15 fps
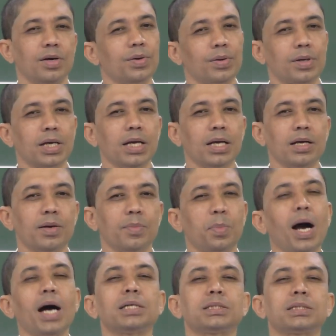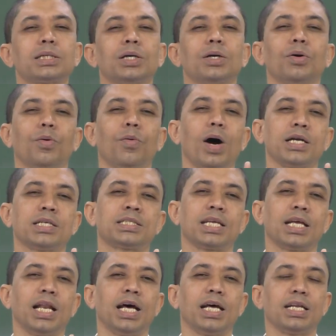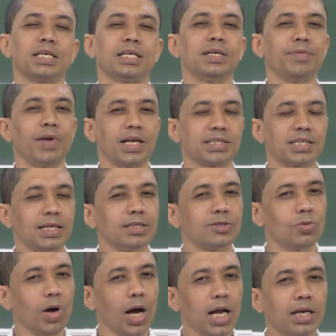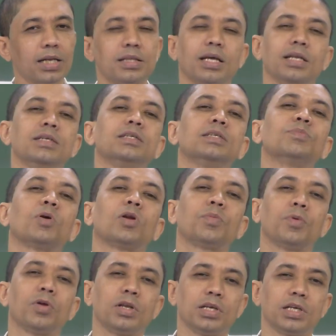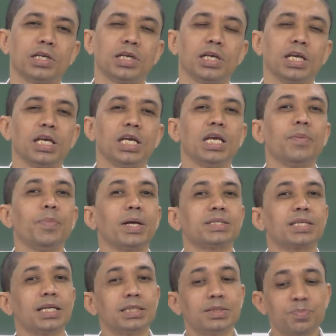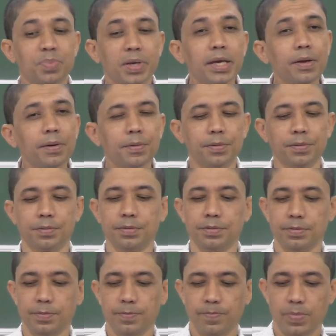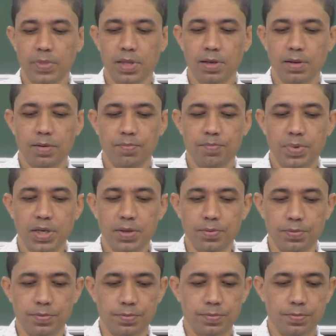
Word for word: okay First one seller, if answer is one then it is monopoly, if answer is few, few